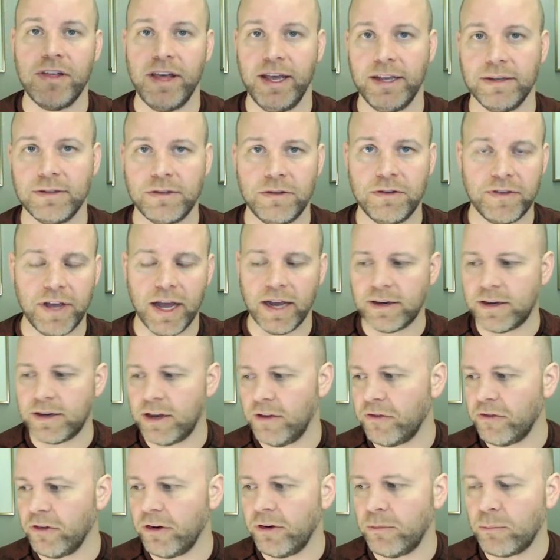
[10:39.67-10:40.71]
You've got
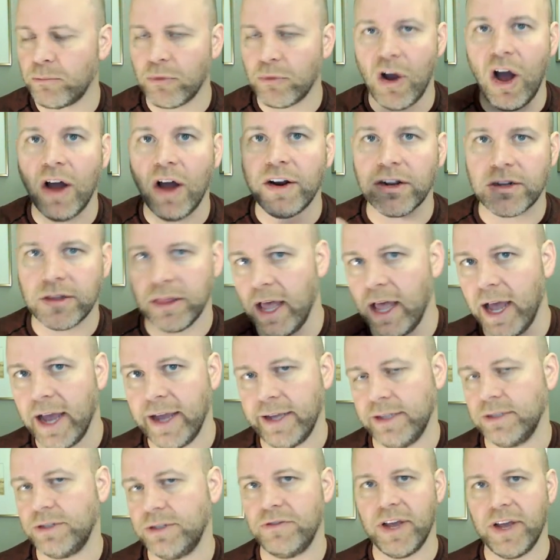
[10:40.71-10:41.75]
different product lines, you've
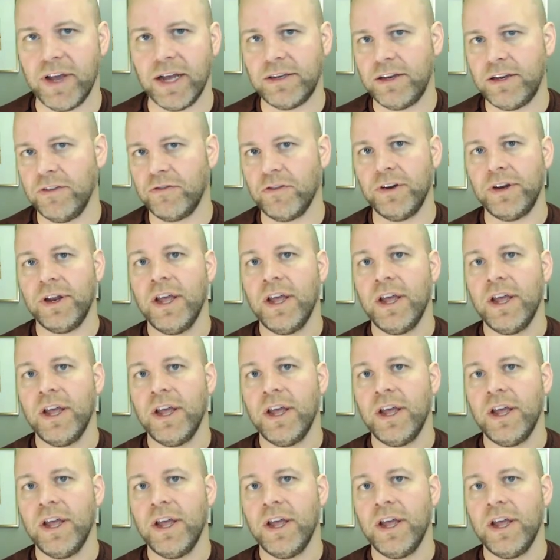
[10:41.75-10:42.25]
got different